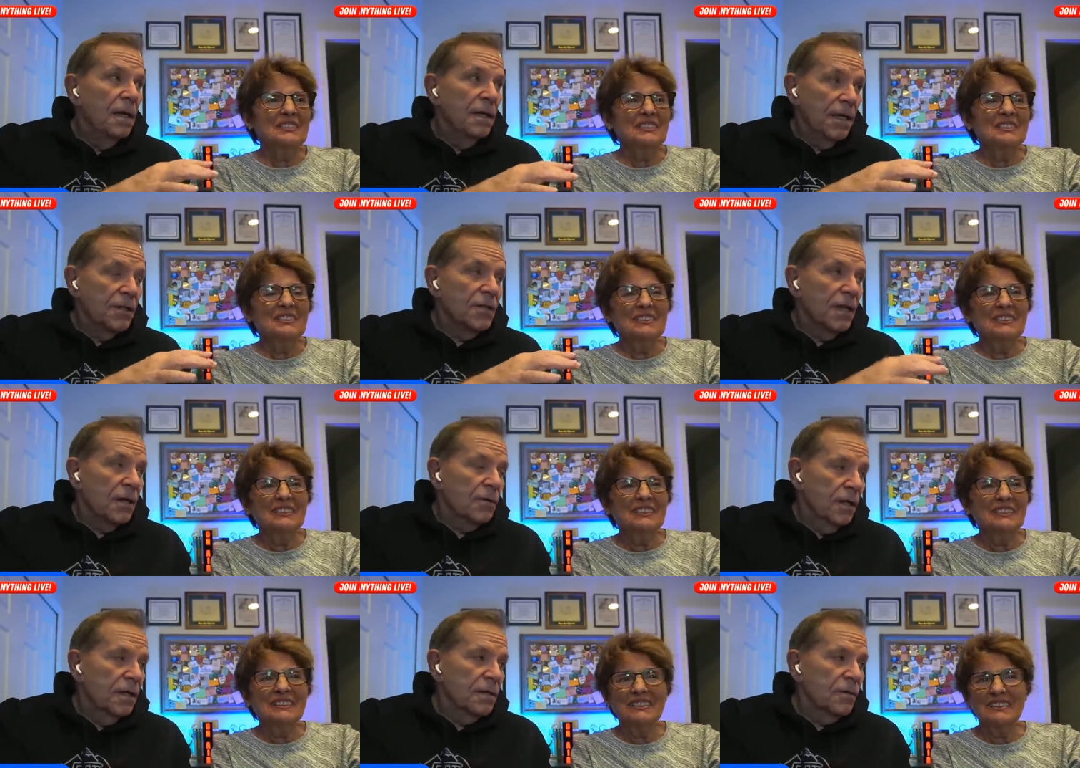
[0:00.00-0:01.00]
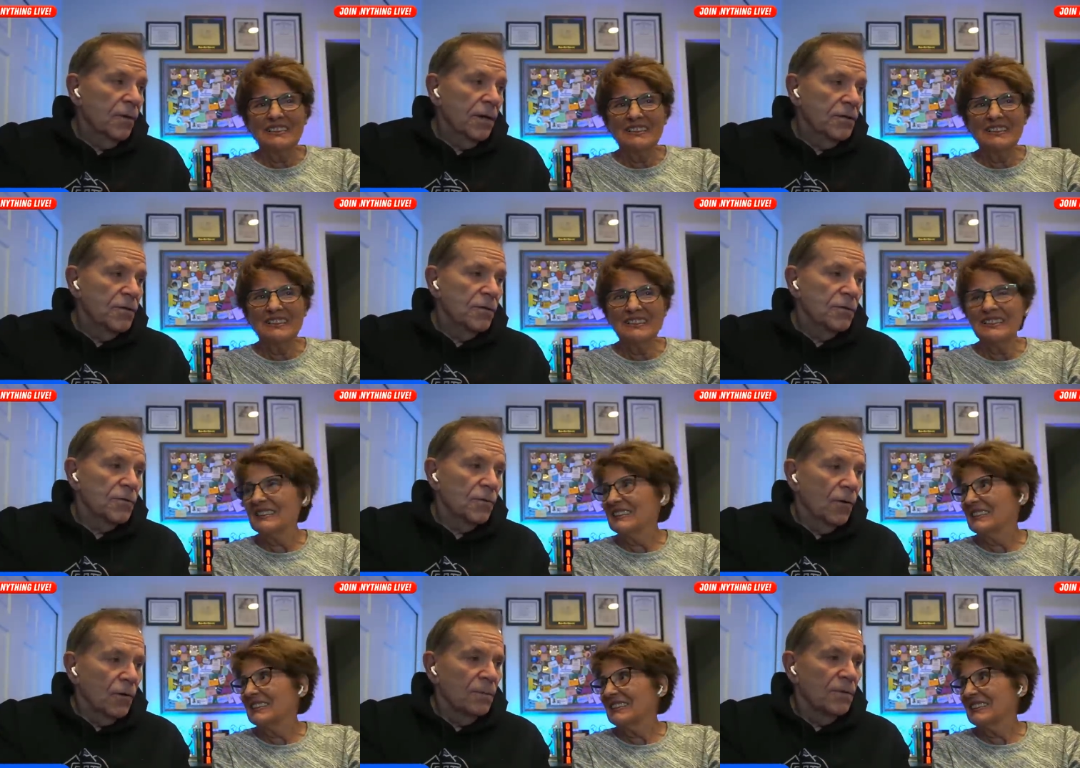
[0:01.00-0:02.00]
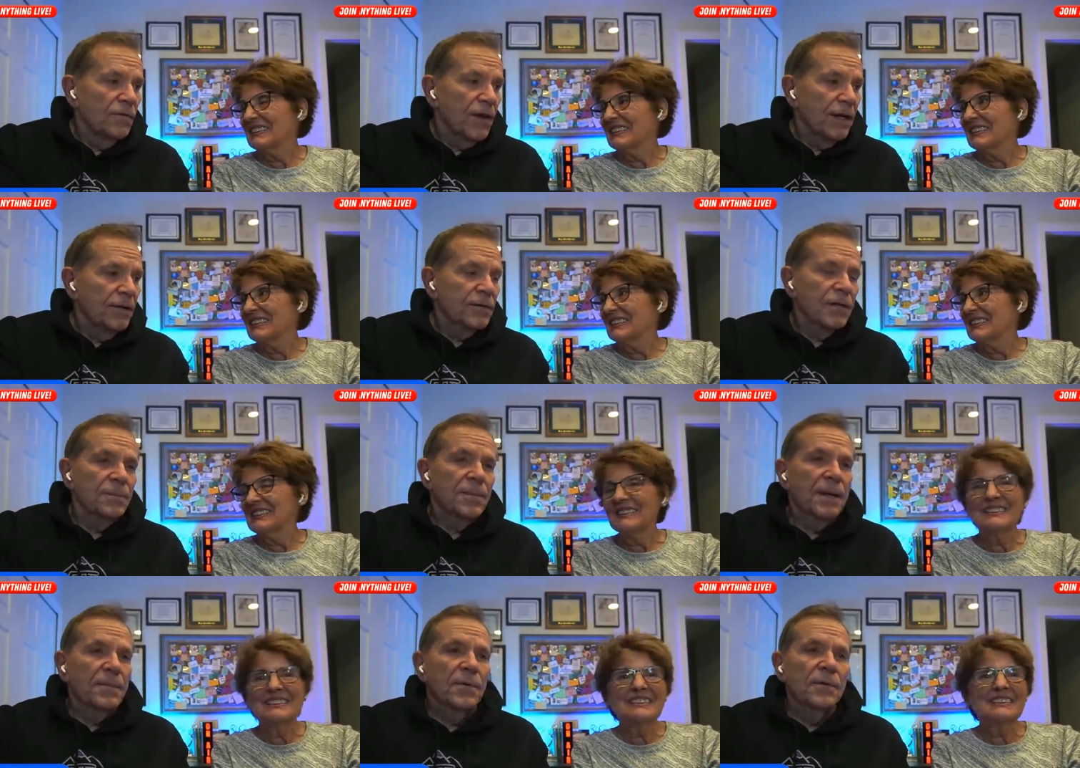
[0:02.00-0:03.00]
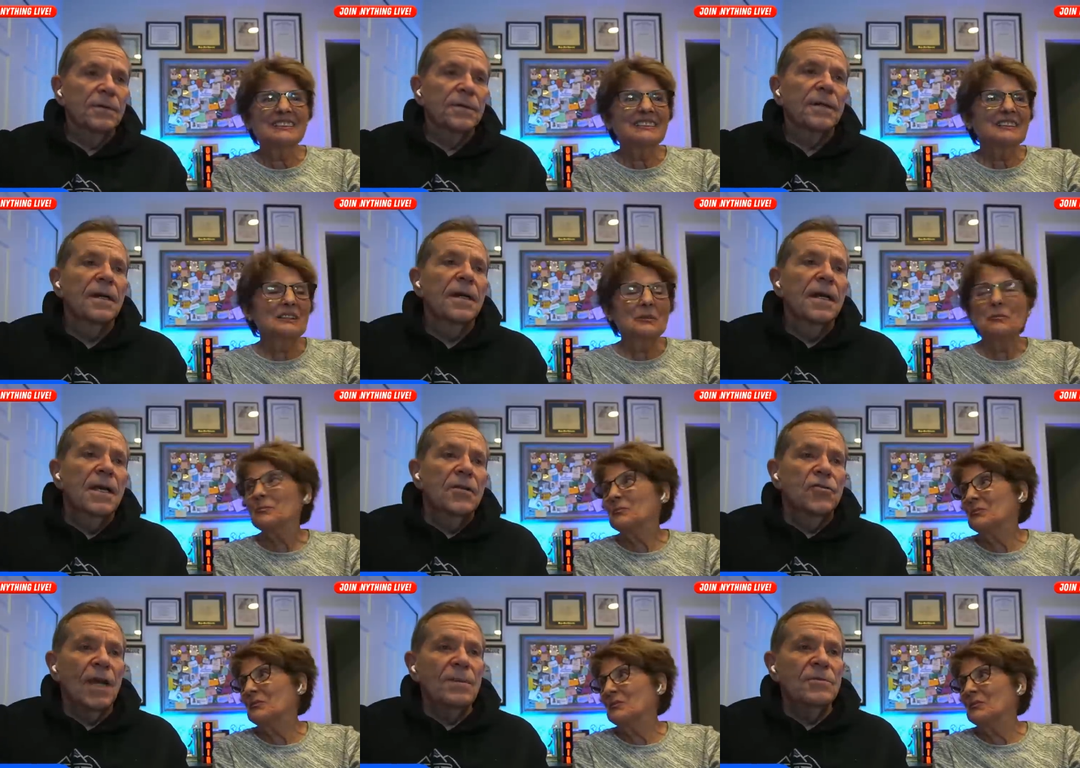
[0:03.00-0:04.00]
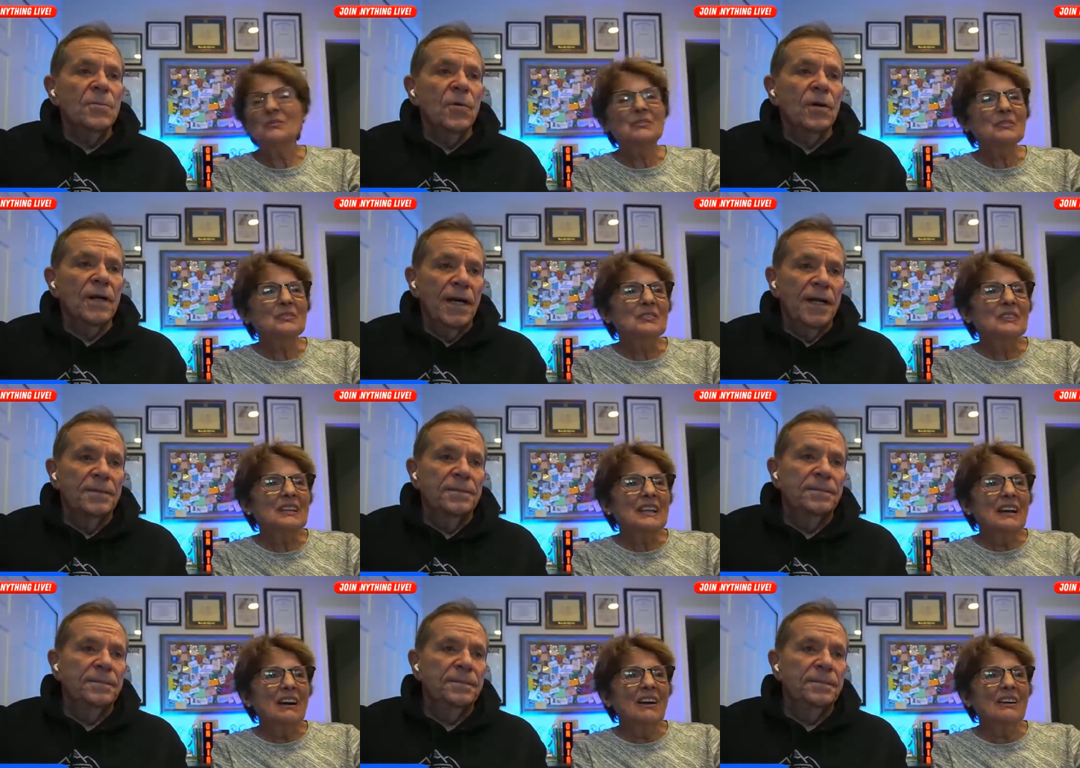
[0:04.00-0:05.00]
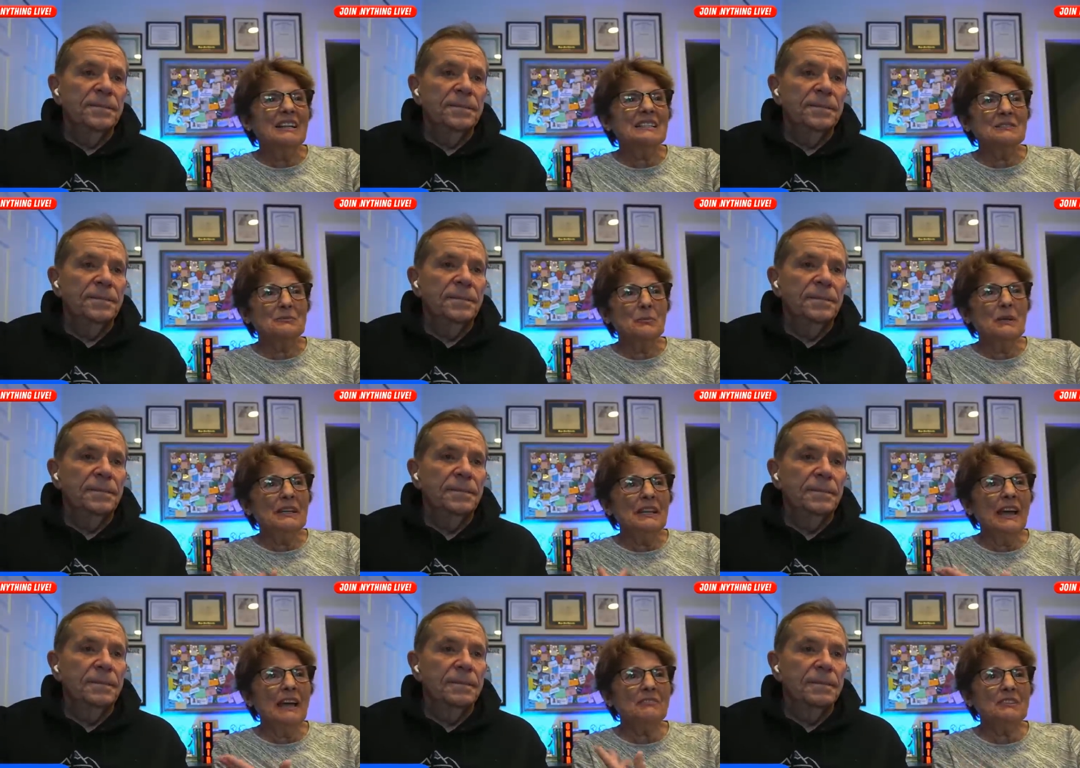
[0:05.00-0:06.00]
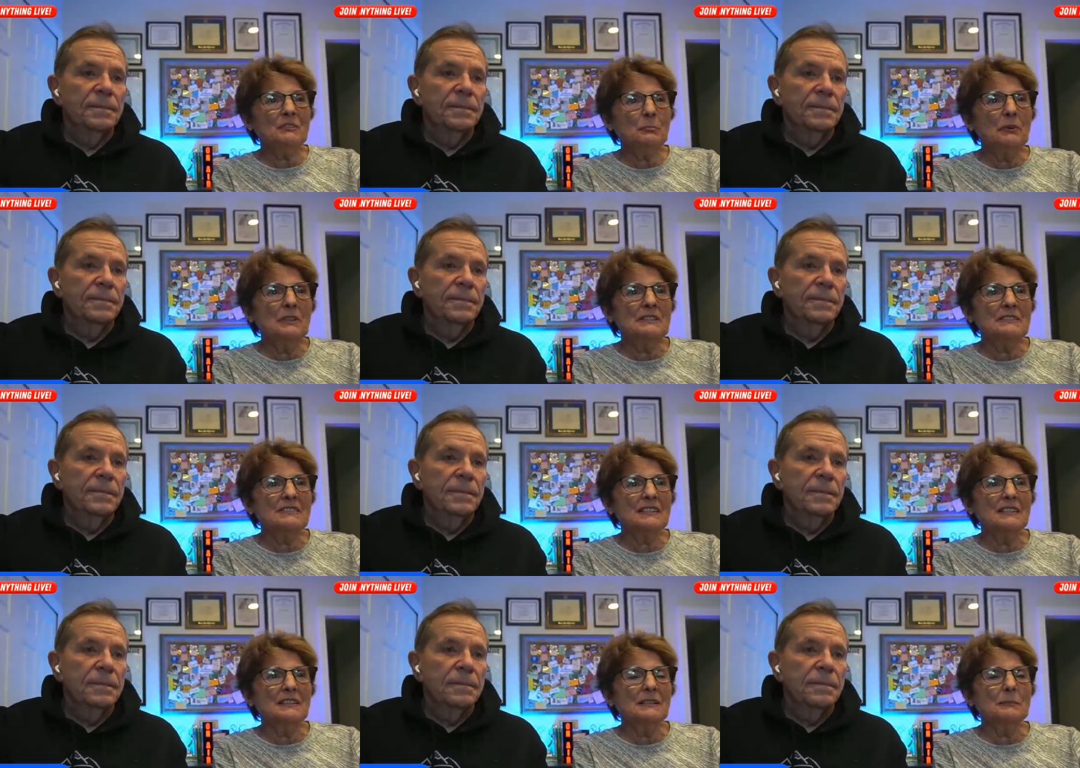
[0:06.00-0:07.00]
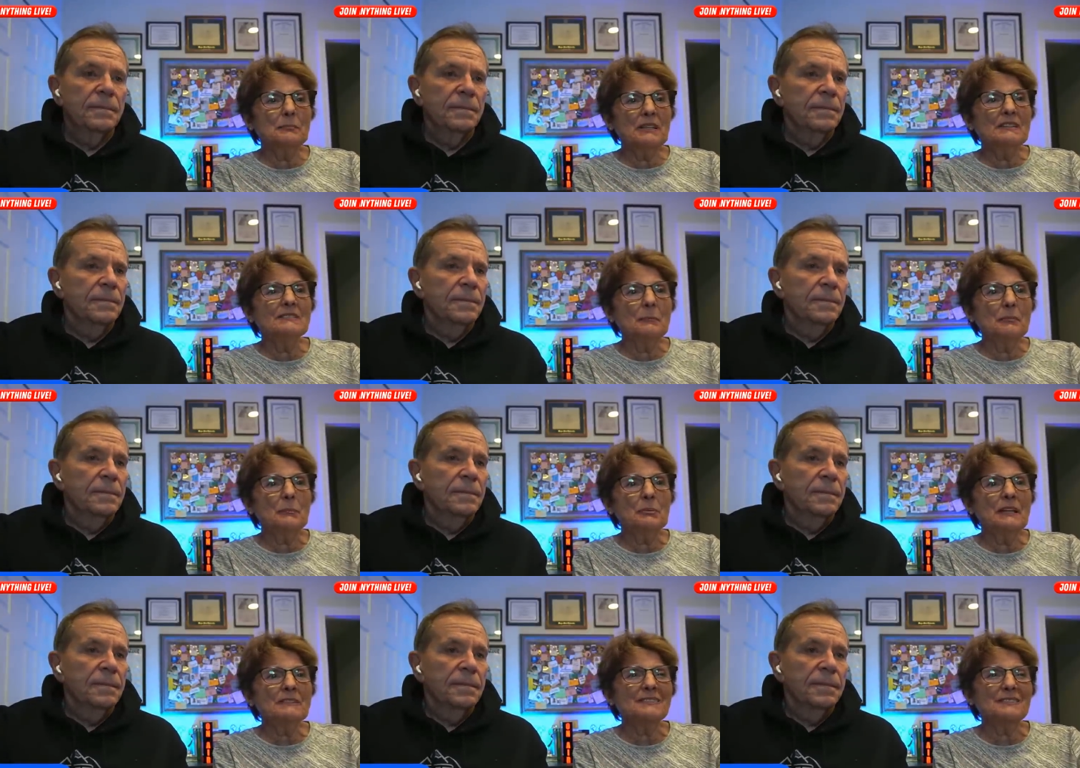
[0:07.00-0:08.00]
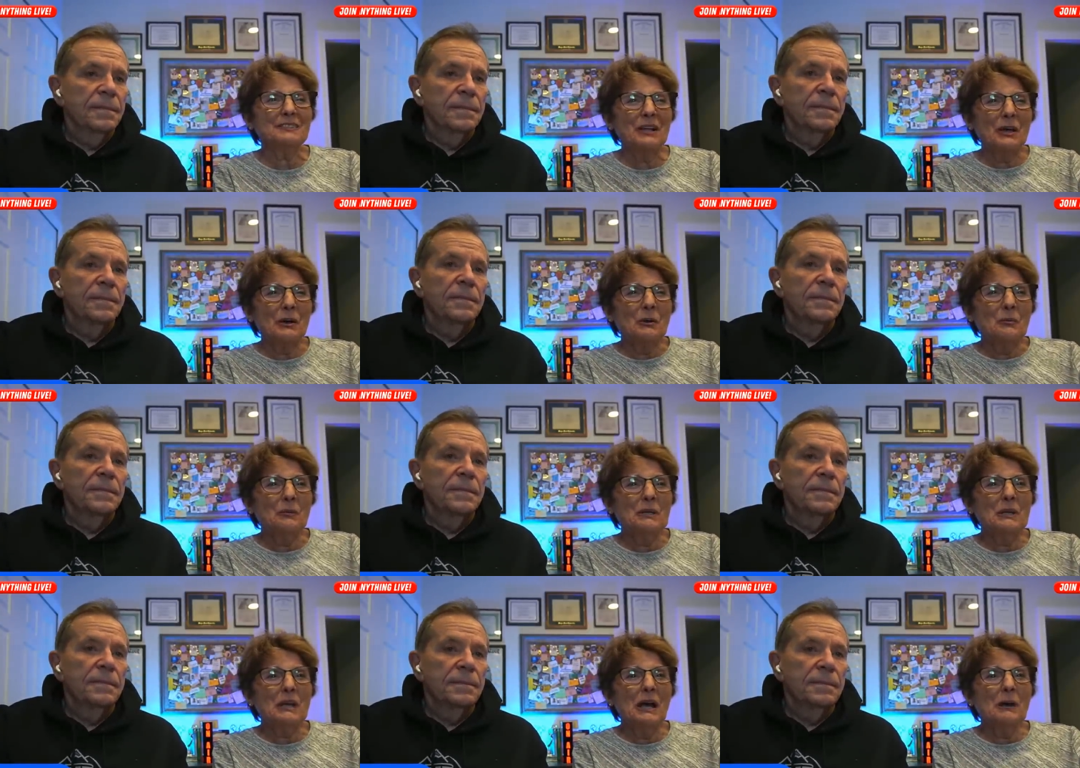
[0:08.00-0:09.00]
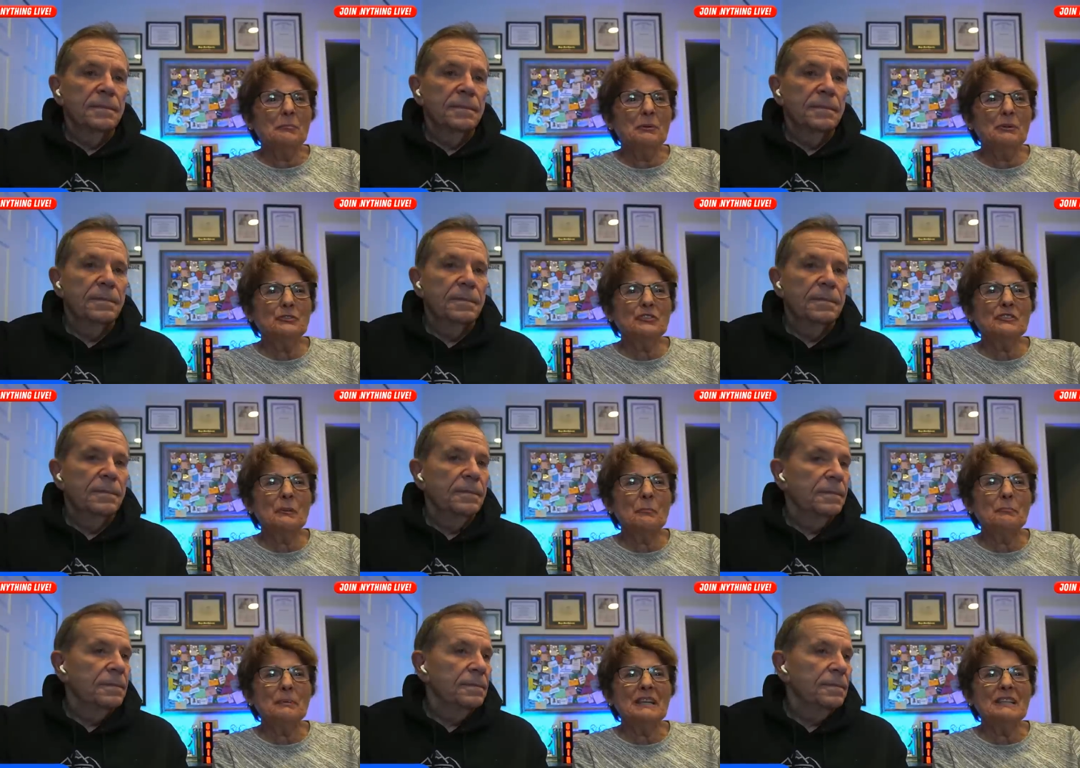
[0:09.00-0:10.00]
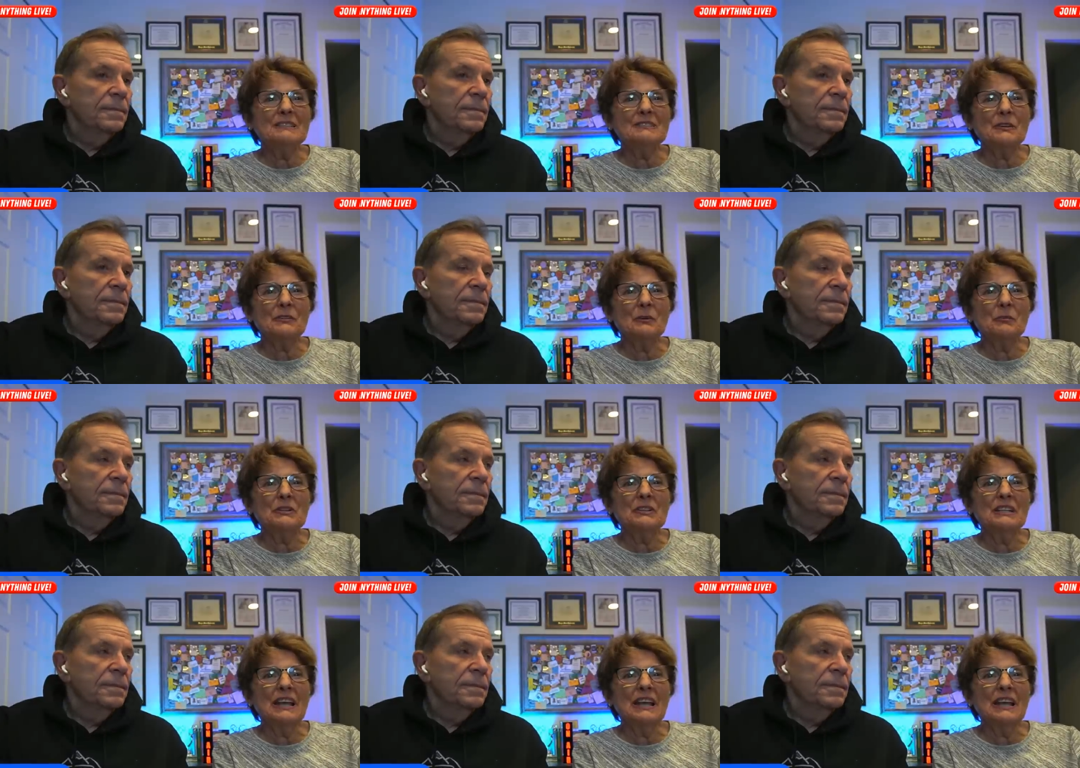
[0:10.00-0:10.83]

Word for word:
Speaker 1: yesterday it quenched those horrible fires up by Boulder. James Moorhead.
Speaker 2: All right, we have experience in Bs and B pluses. We purchased the Bs so that we could